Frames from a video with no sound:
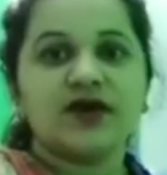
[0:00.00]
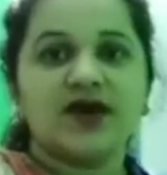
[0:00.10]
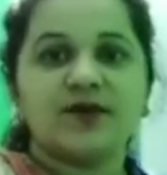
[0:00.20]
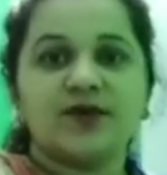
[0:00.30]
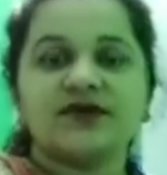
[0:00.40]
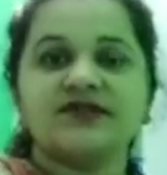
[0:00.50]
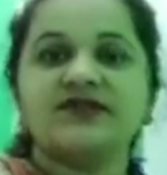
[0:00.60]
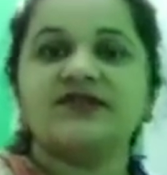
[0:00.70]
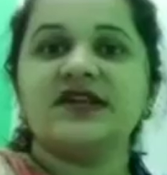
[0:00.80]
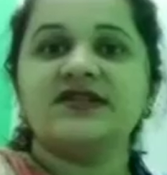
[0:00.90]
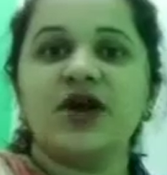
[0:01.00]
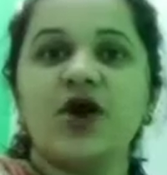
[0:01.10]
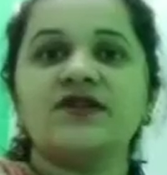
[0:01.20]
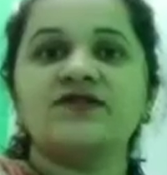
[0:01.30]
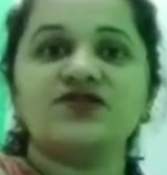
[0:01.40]
Input is the data
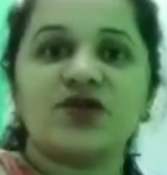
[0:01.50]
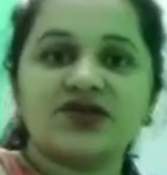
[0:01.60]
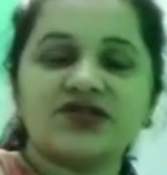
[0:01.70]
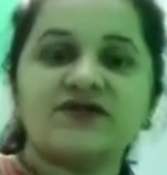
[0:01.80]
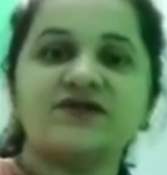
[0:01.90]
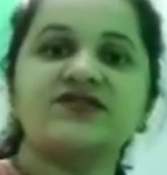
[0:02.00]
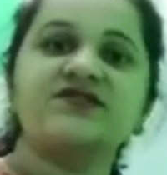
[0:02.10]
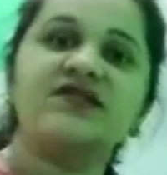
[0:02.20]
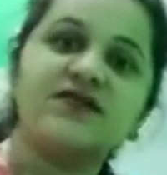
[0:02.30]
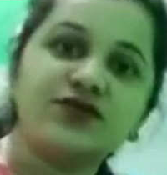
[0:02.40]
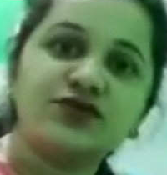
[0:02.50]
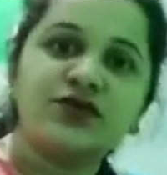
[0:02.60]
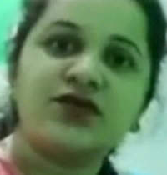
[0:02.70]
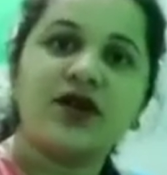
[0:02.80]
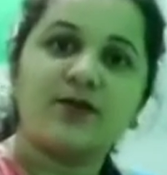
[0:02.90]
or instructions which is given to
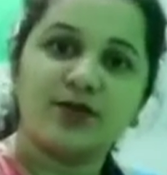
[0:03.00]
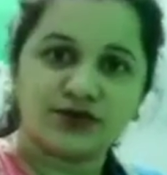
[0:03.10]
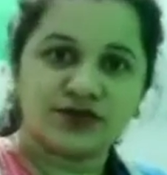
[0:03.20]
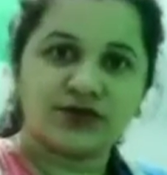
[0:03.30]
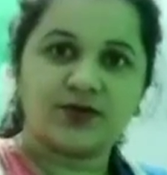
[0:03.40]
the computer.